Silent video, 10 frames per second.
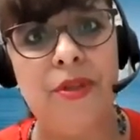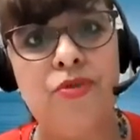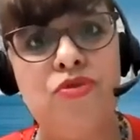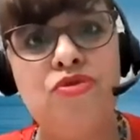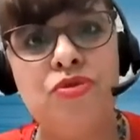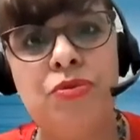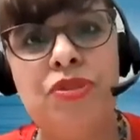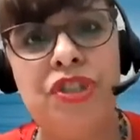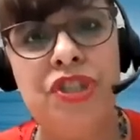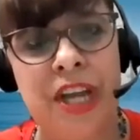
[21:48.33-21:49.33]
The
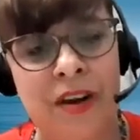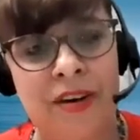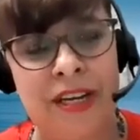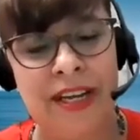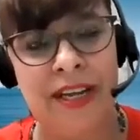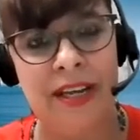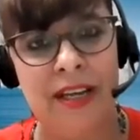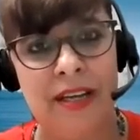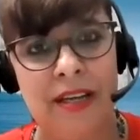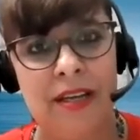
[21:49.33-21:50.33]
true charity,
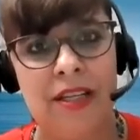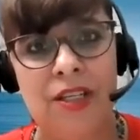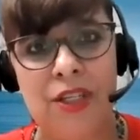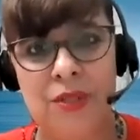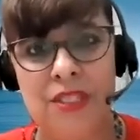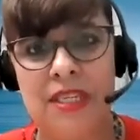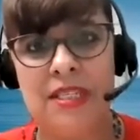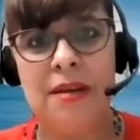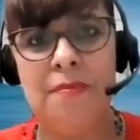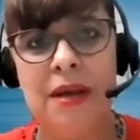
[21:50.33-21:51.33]
to see
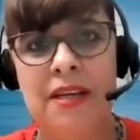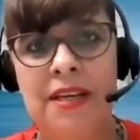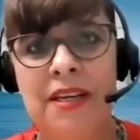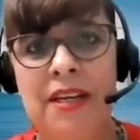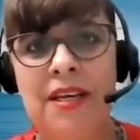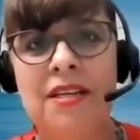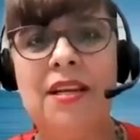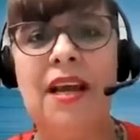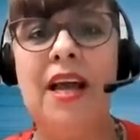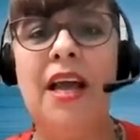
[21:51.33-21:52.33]
somebody in need
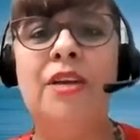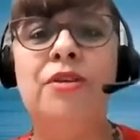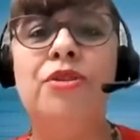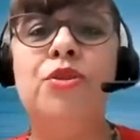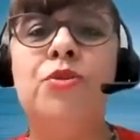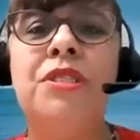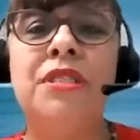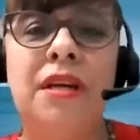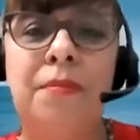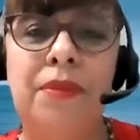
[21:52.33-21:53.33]
and do
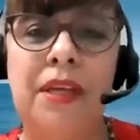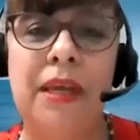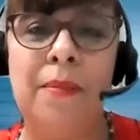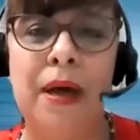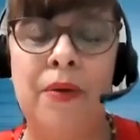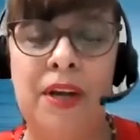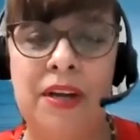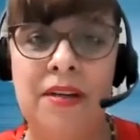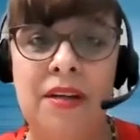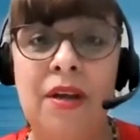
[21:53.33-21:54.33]
something about
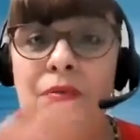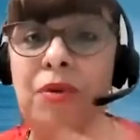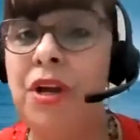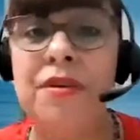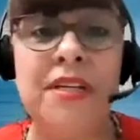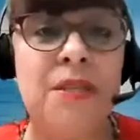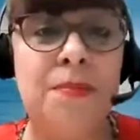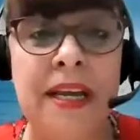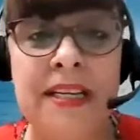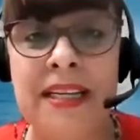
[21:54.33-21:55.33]
it without
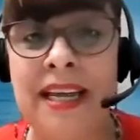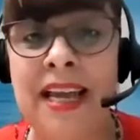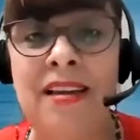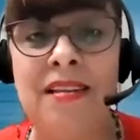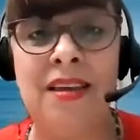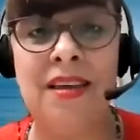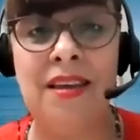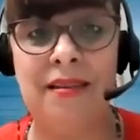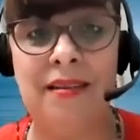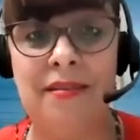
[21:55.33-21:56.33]
expecting
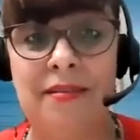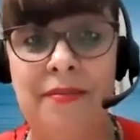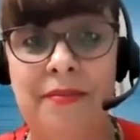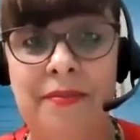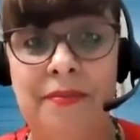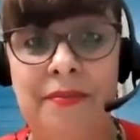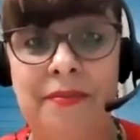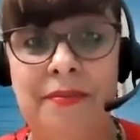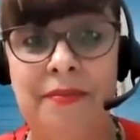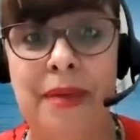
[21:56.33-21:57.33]
anything
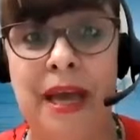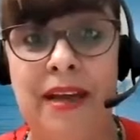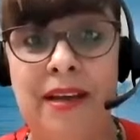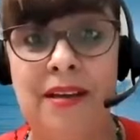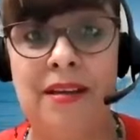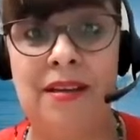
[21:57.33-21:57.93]
back.